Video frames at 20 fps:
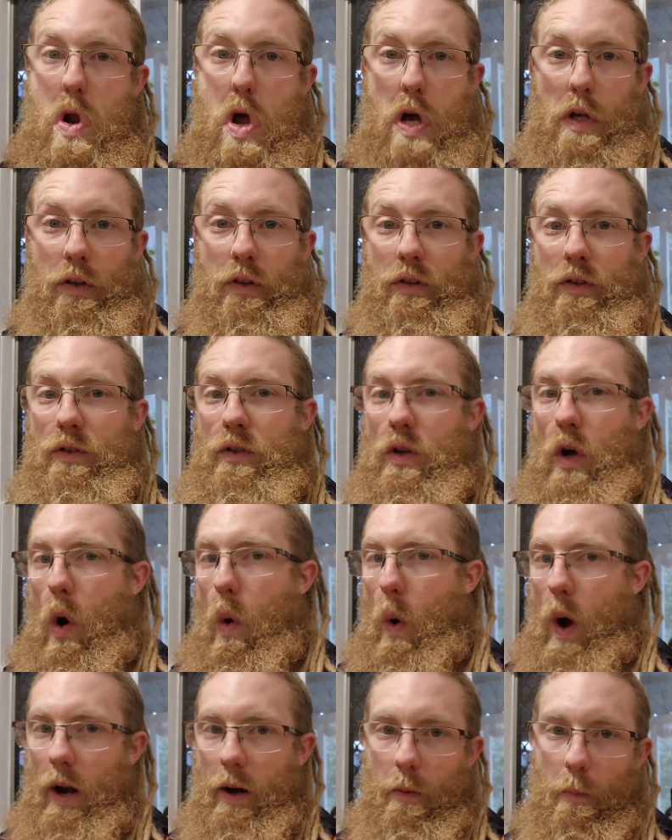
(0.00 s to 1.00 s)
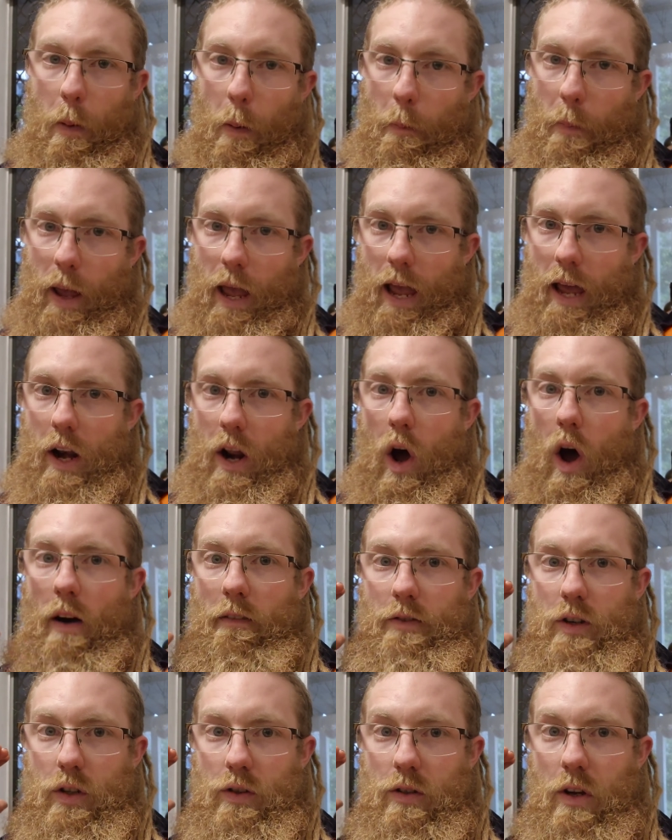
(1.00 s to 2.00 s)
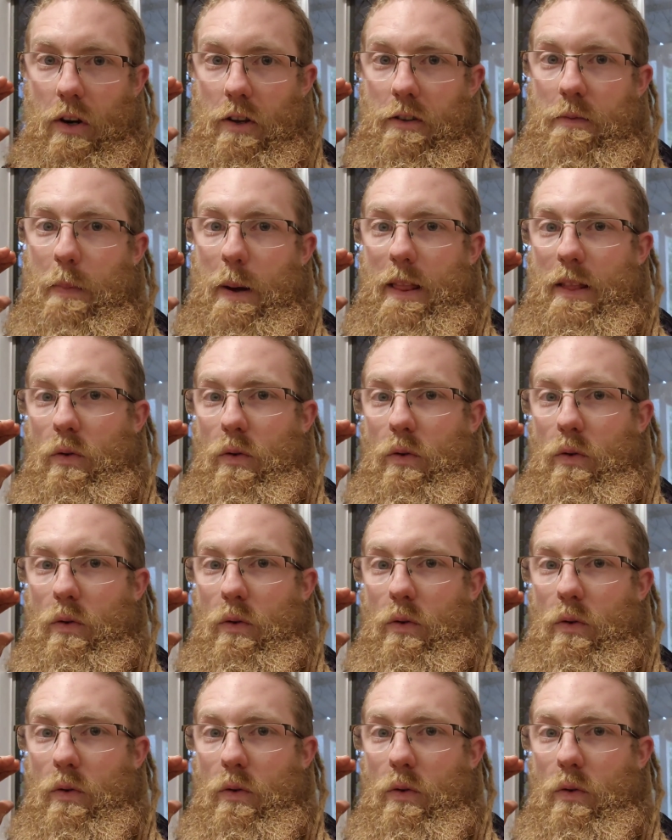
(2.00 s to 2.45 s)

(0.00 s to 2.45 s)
so underprepared. I've just got to spend